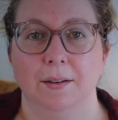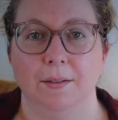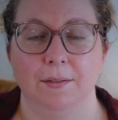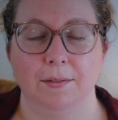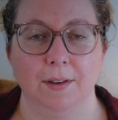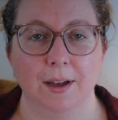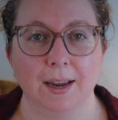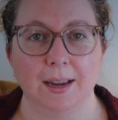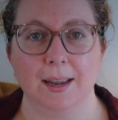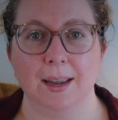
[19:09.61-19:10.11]

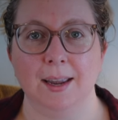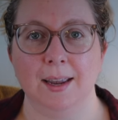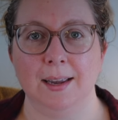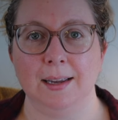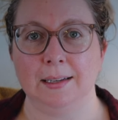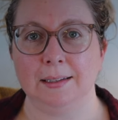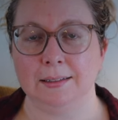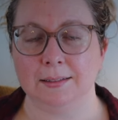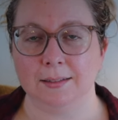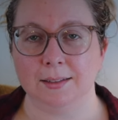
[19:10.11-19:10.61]

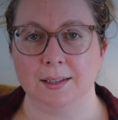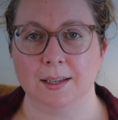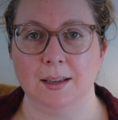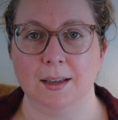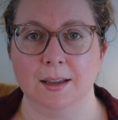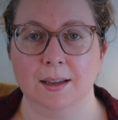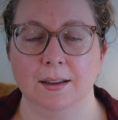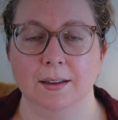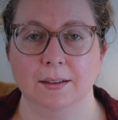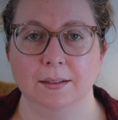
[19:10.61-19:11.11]
Vikings
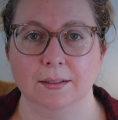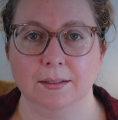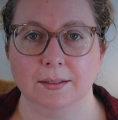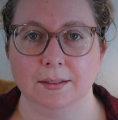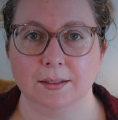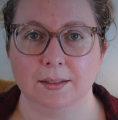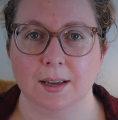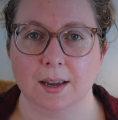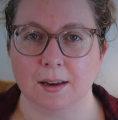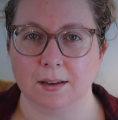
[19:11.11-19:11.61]

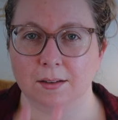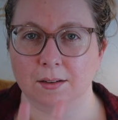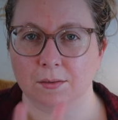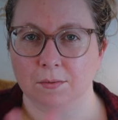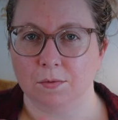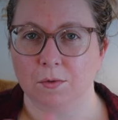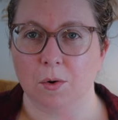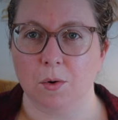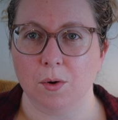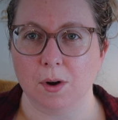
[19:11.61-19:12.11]

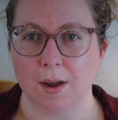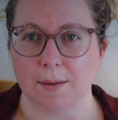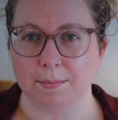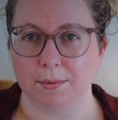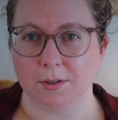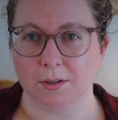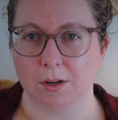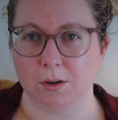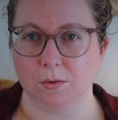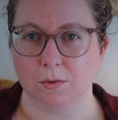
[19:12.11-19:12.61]
season 4,
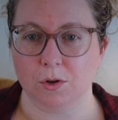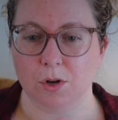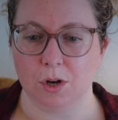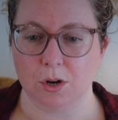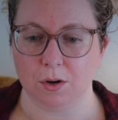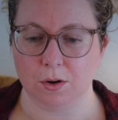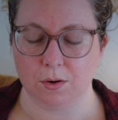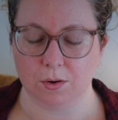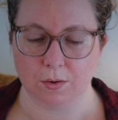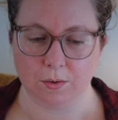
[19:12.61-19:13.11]
episode
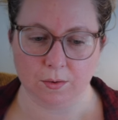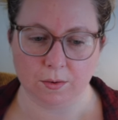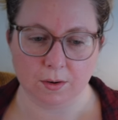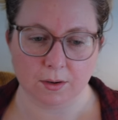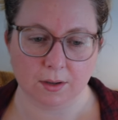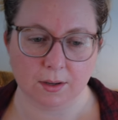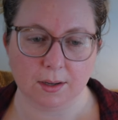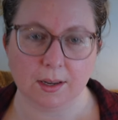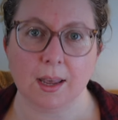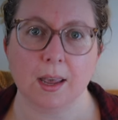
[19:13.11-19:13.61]
2,
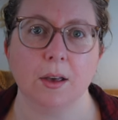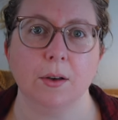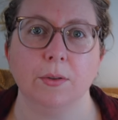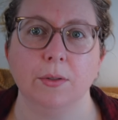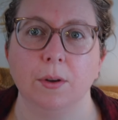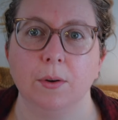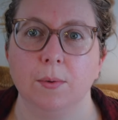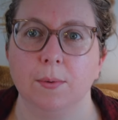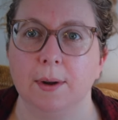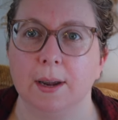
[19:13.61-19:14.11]
Kill
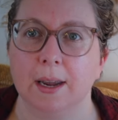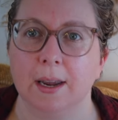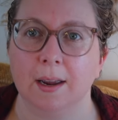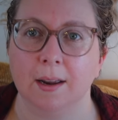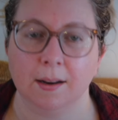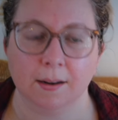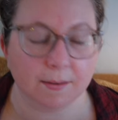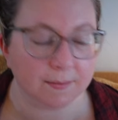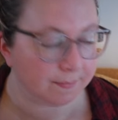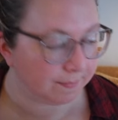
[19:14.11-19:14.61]
the
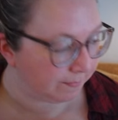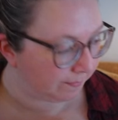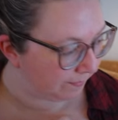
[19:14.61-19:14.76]
Queen.